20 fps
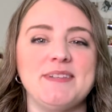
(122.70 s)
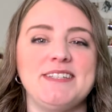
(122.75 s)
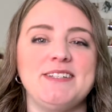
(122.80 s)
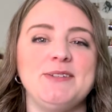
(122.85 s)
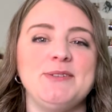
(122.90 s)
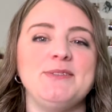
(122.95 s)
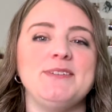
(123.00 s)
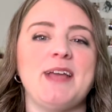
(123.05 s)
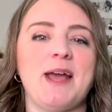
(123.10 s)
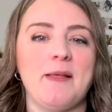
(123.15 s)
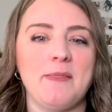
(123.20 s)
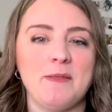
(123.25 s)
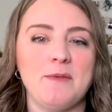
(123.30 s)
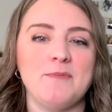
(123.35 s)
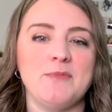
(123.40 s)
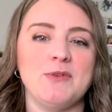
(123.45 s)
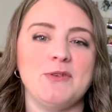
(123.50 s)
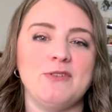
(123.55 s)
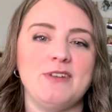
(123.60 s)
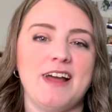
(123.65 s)
you get in the
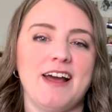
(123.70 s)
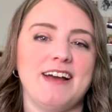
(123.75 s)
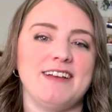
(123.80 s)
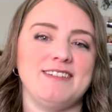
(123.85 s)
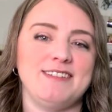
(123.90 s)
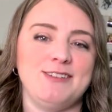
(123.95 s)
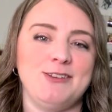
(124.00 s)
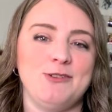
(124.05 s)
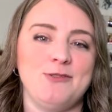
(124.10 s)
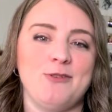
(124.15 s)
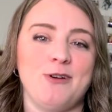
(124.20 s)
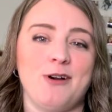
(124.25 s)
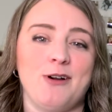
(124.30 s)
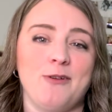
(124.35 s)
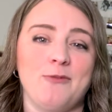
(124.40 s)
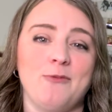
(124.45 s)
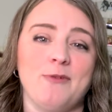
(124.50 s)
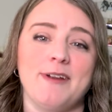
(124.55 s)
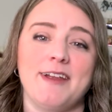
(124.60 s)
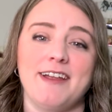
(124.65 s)
mood as you
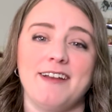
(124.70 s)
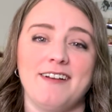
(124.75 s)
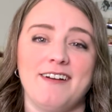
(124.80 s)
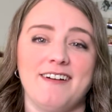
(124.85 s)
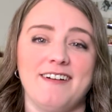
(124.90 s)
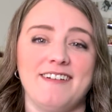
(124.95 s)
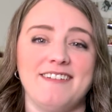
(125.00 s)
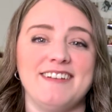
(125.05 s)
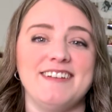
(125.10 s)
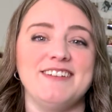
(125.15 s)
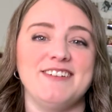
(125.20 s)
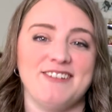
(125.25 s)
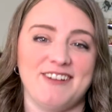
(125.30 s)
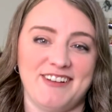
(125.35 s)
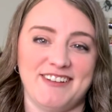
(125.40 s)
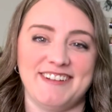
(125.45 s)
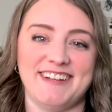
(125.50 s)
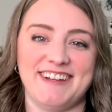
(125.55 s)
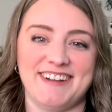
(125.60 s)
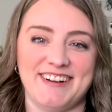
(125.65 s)
are working on your
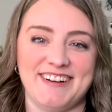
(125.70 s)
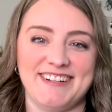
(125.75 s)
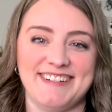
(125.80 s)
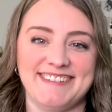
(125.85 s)
holiday card.